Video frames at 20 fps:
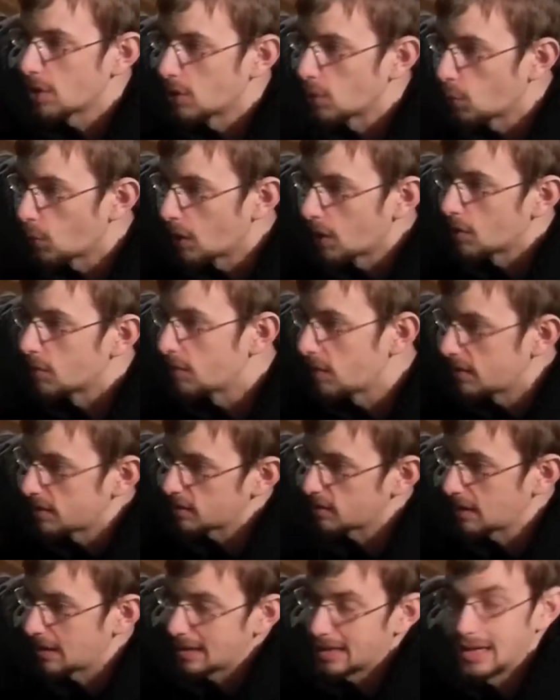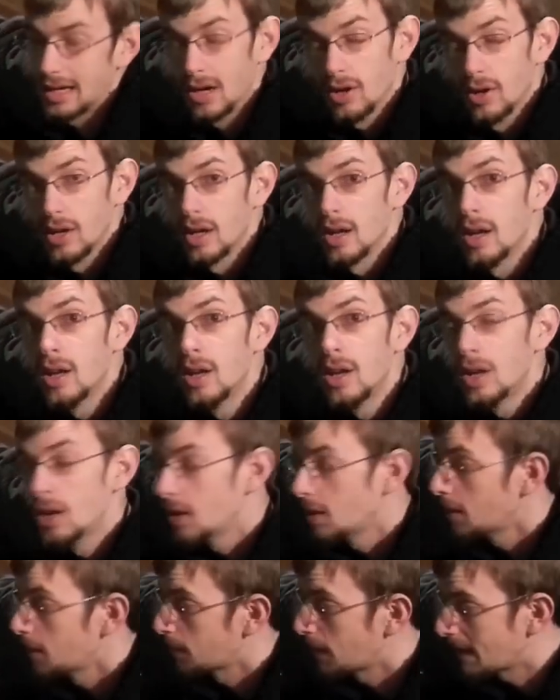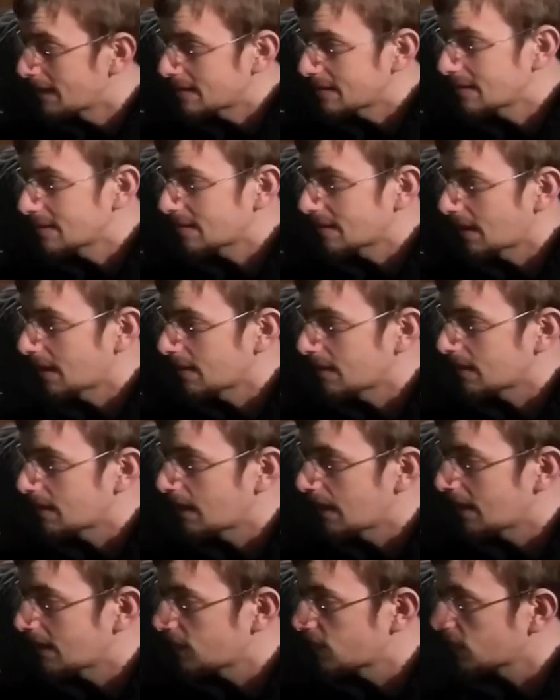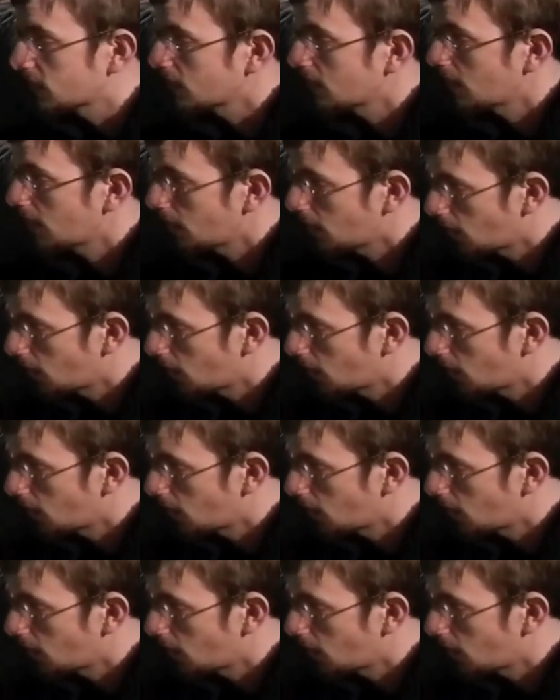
in a well-ventilated area. Paint the inside of the case.